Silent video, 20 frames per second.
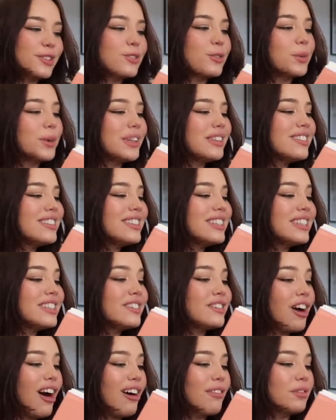
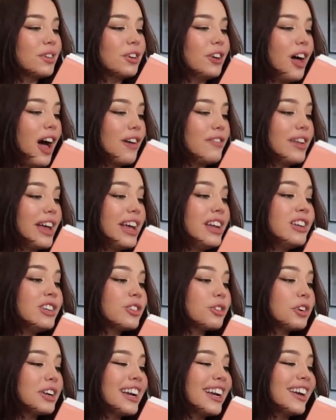twisty novel of
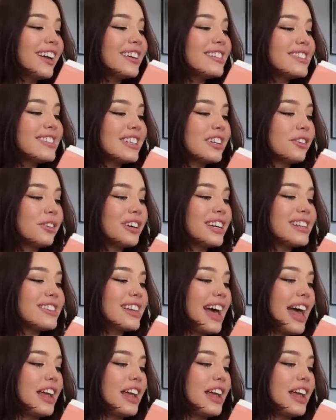intrigue, secrets,